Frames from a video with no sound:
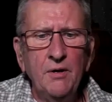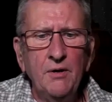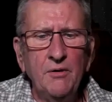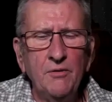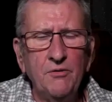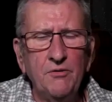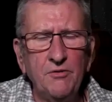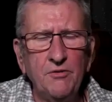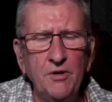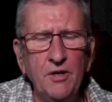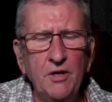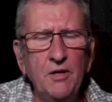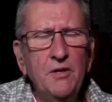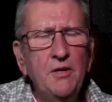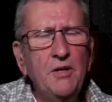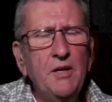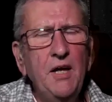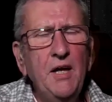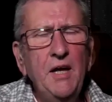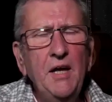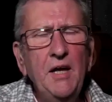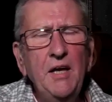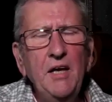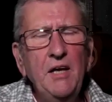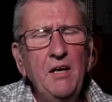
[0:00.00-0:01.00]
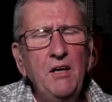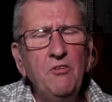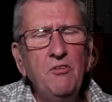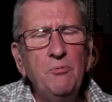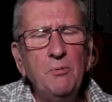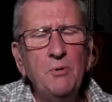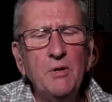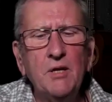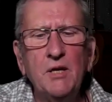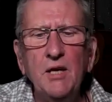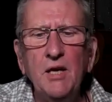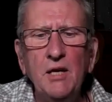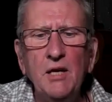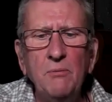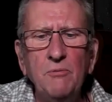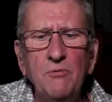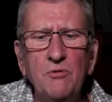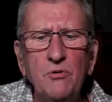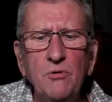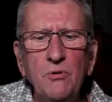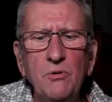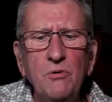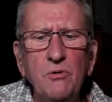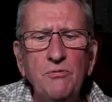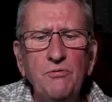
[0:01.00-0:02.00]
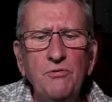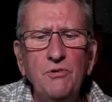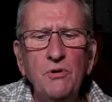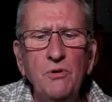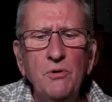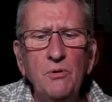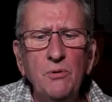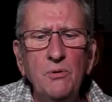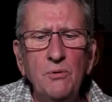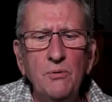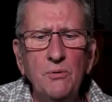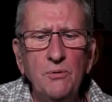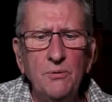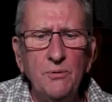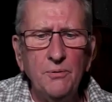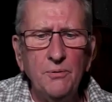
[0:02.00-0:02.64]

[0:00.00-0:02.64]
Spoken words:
till the days became too few.